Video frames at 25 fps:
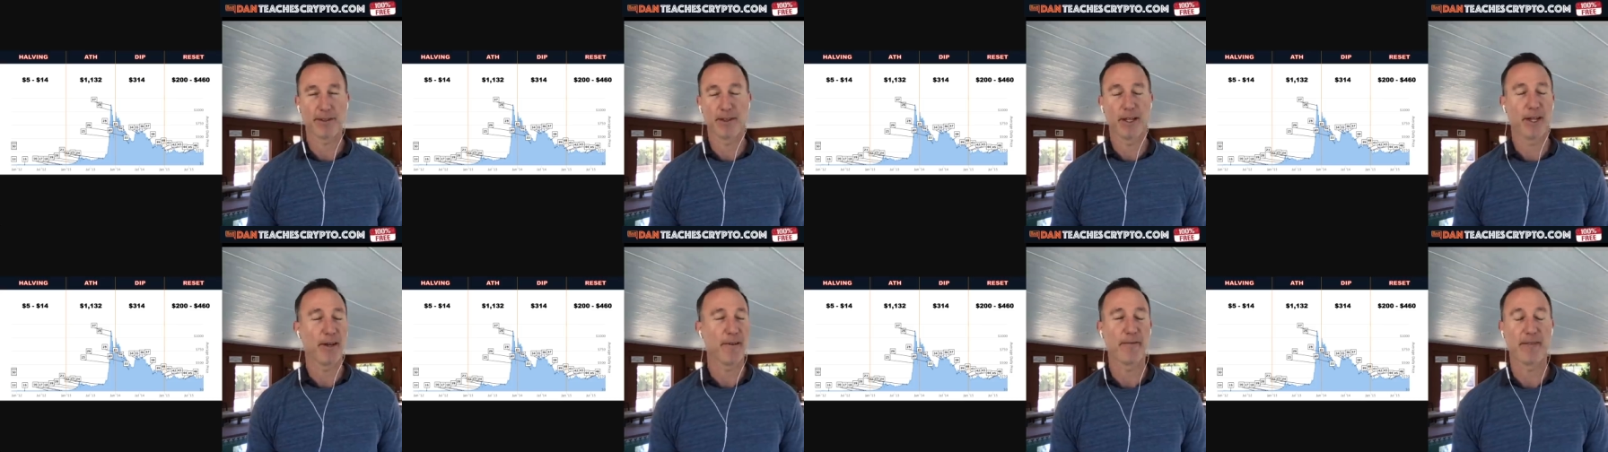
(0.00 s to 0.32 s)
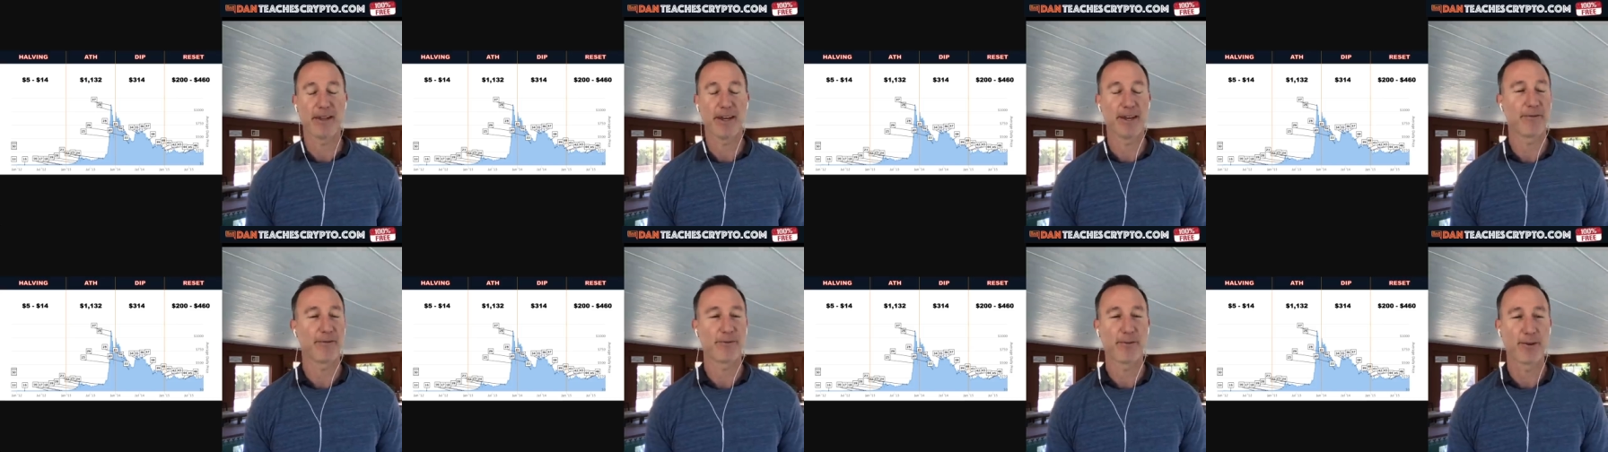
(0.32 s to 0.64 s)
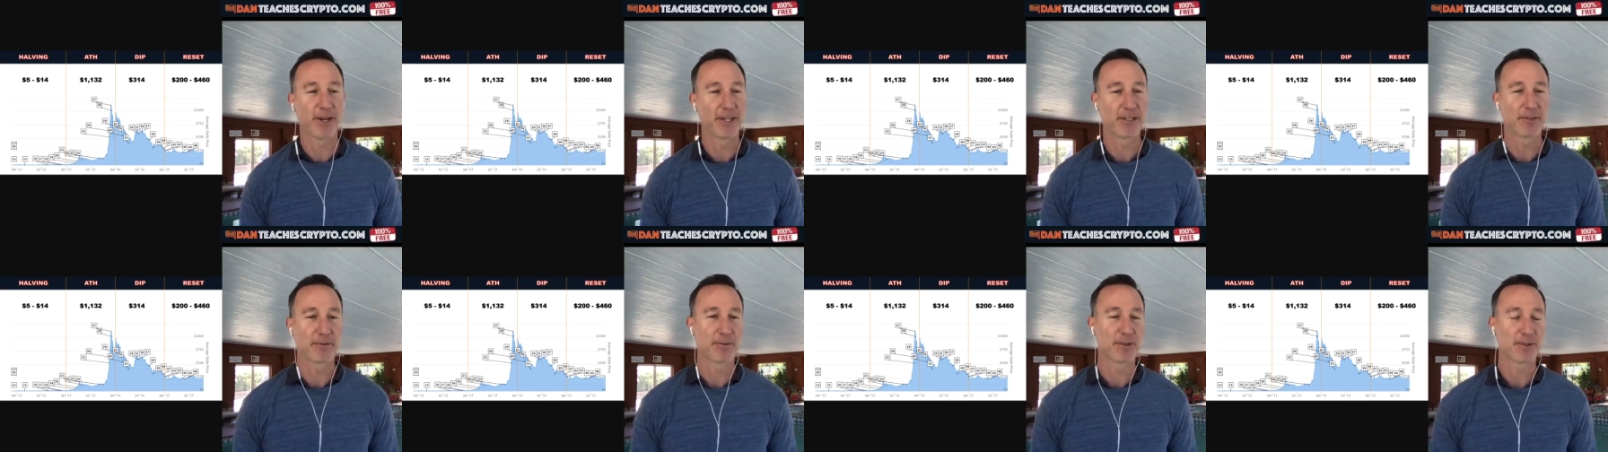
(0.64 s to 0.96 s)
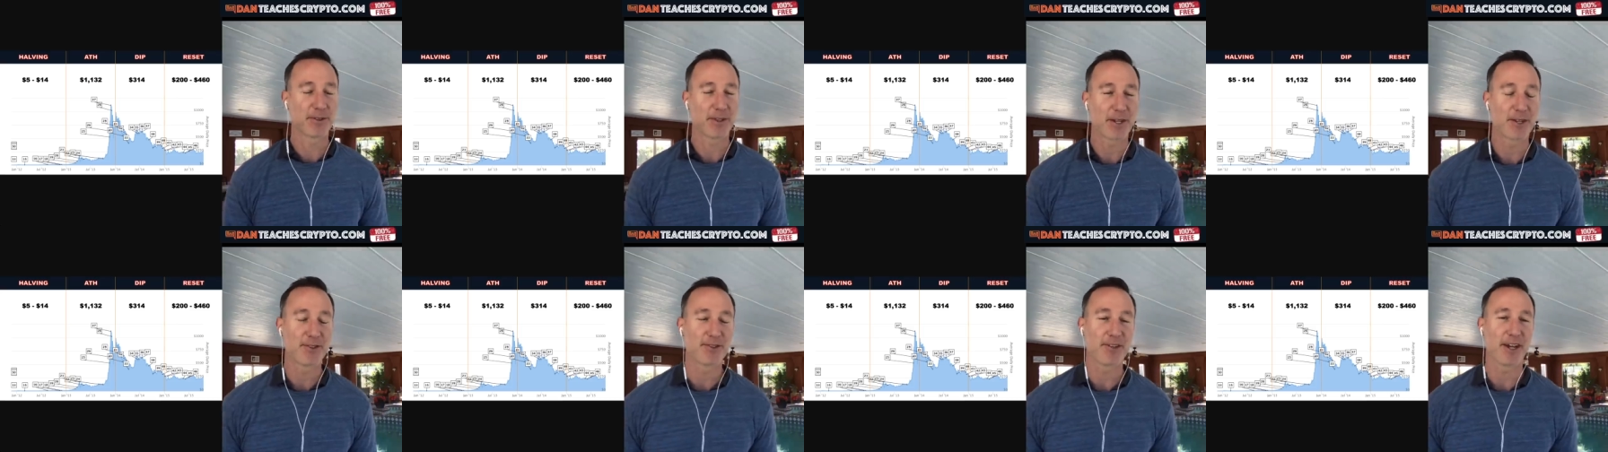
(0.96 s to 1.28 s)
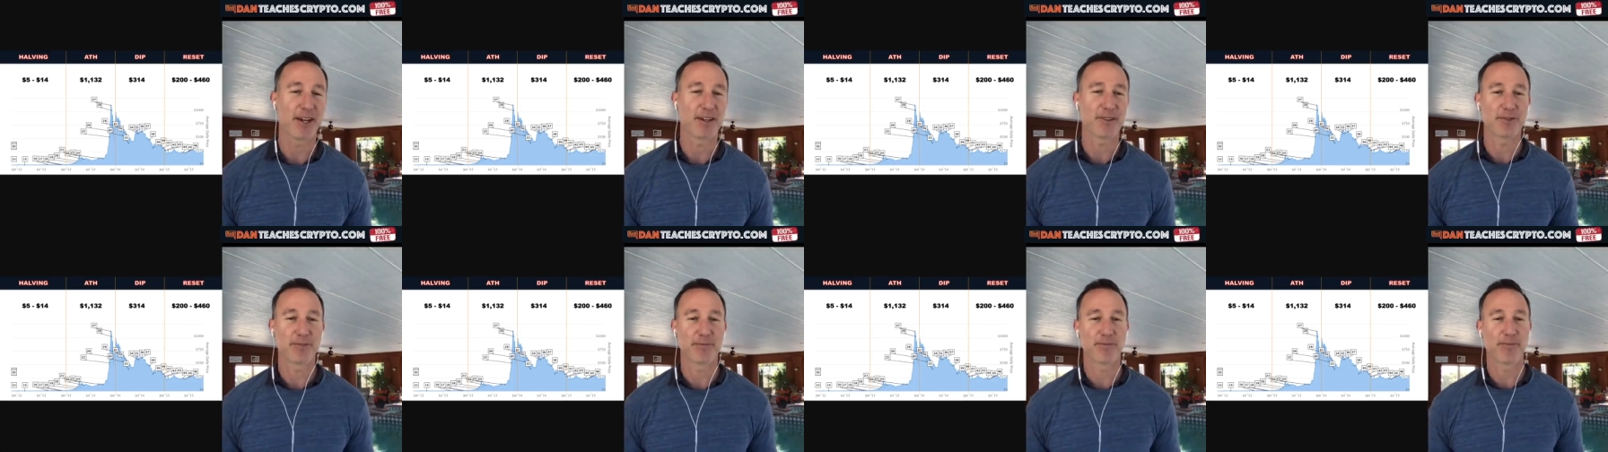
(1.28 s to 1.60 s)
I love that phrase from CJ.
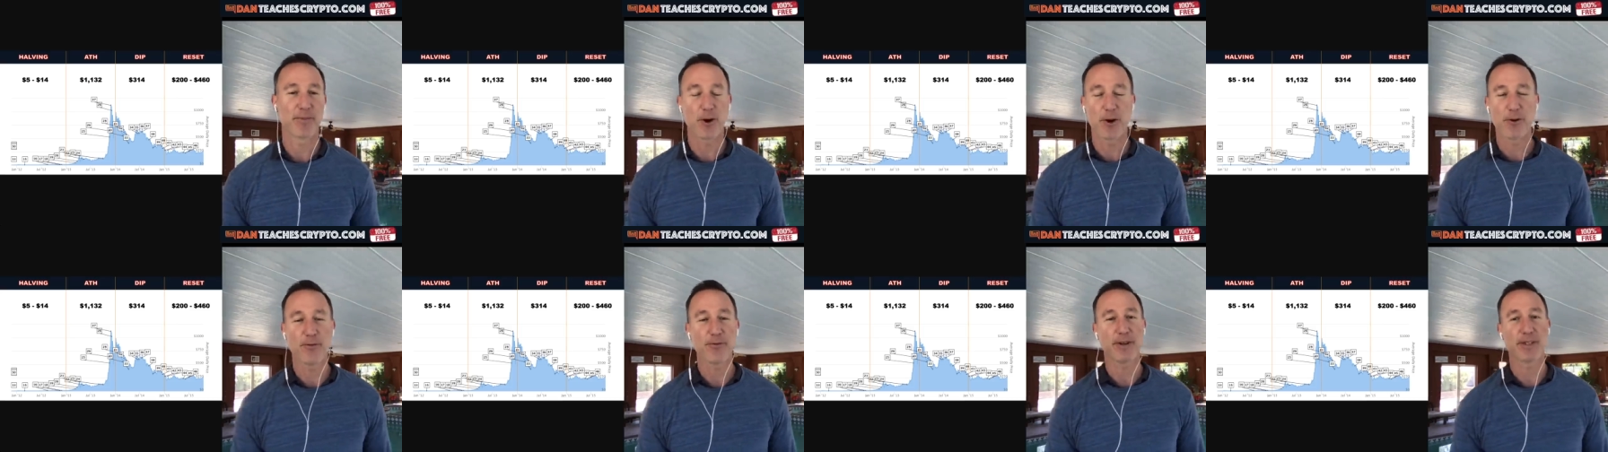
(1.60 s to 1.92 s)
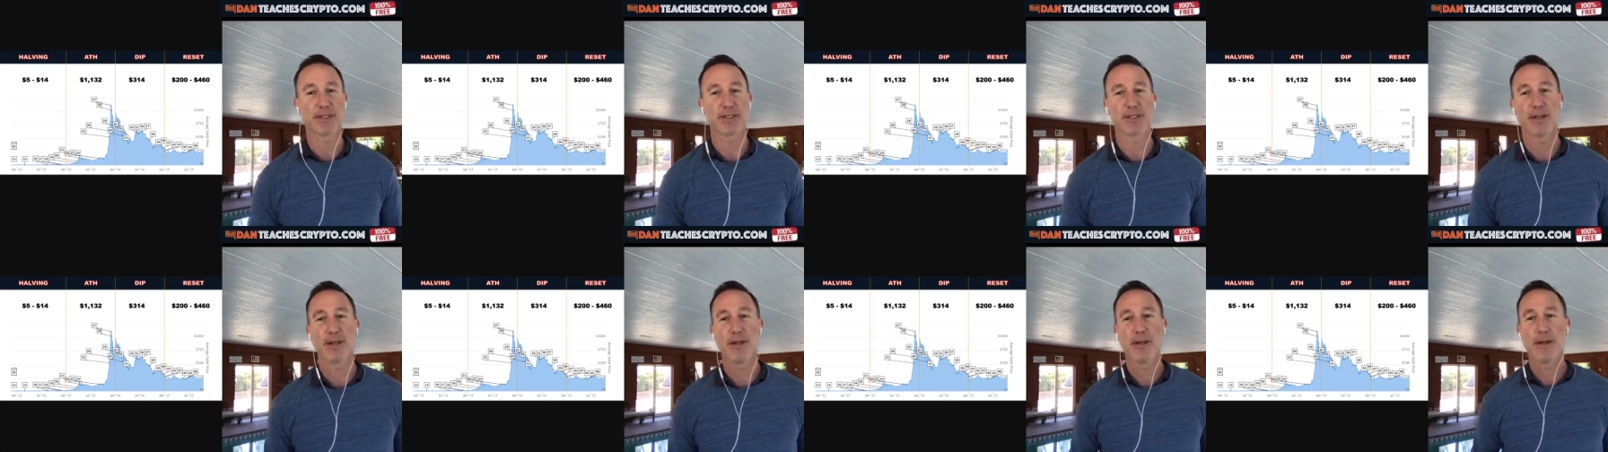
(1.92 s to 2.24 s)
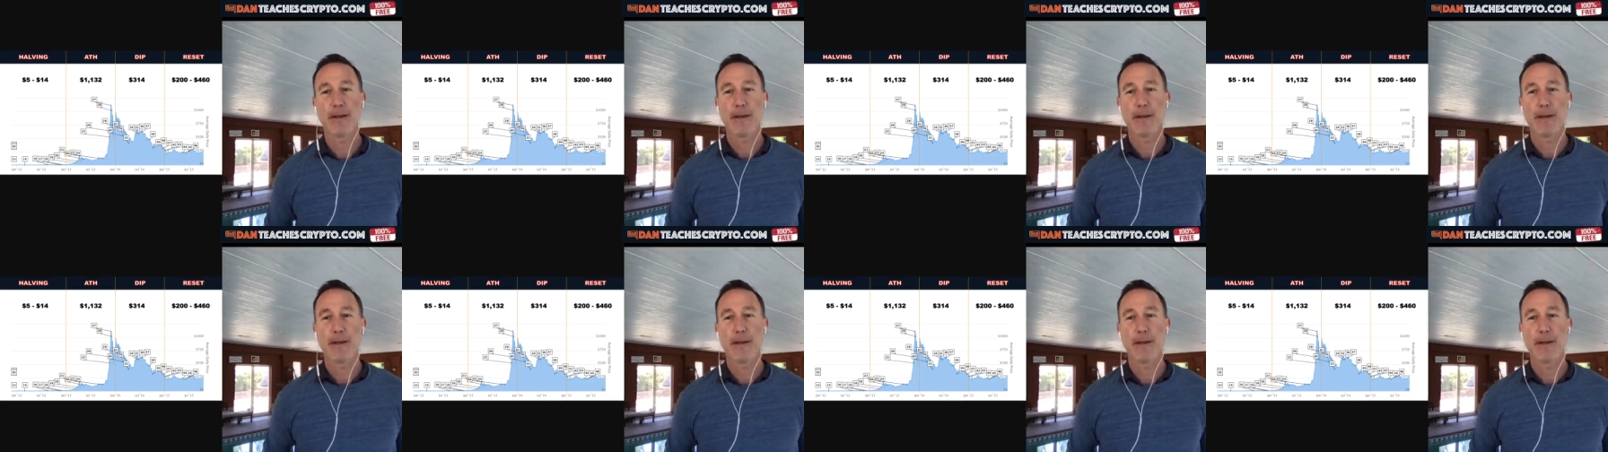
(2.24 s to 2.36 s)
It's perfect.